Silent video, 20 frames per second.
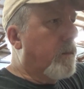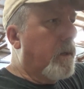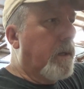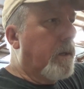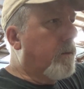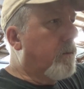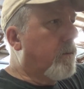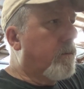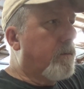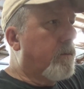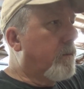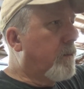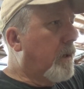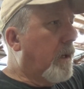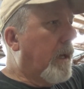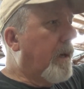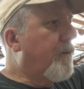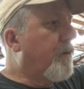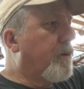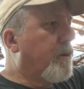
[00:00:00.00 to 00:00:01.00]
And
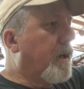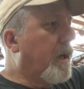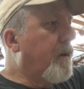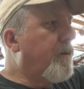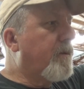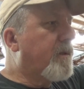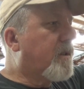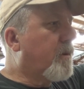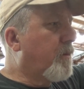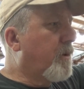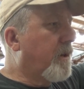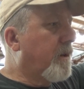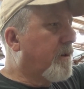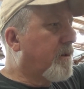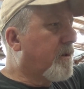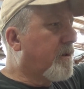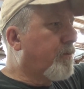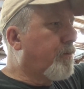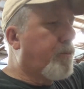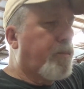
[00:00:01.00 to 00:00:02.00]
even some of
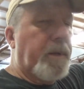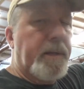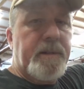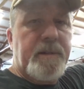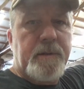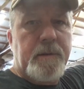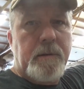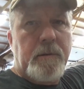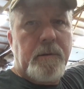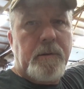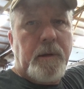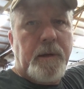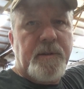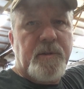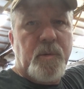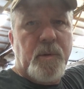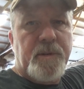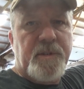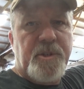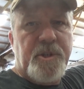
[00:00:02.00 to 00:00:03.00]
these places look like
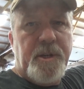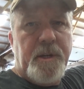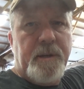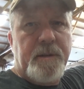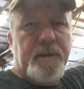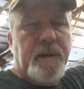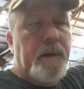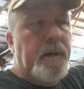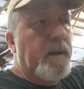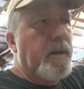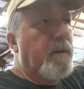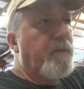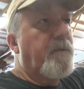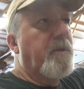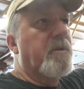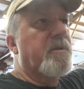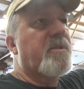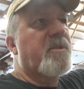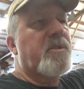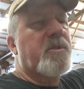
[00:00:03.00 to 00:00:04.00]
Swiss cheese,
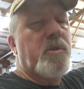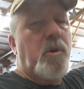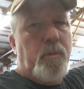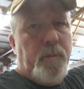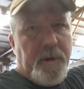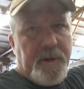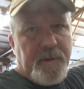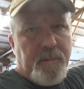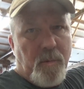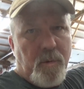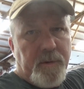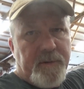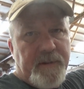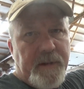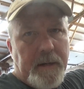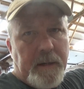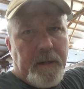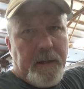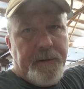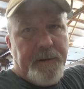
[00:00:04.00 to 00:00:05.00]
feel so much more
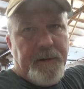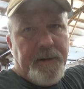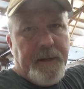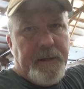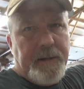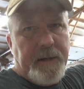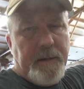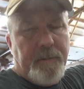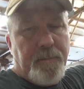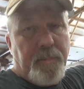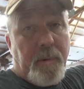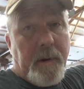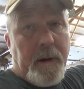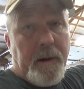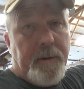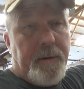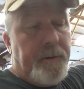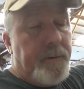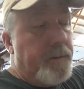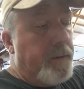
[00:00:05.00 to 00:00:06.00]
solid than they did
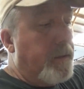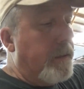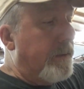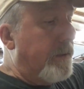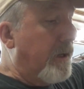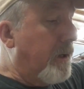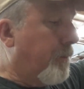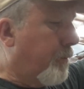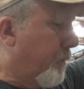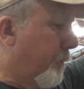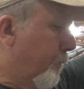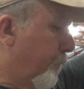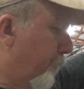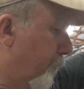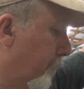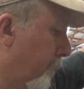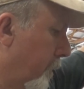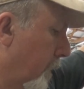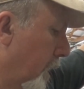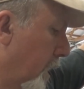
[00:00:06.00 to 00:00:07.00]
prior to a dip.
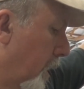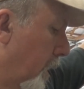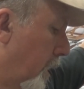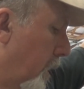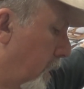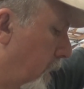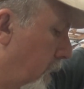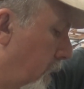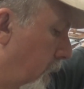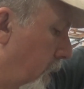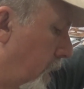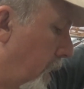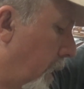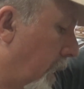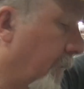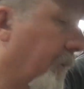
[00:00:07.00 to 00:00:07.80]
And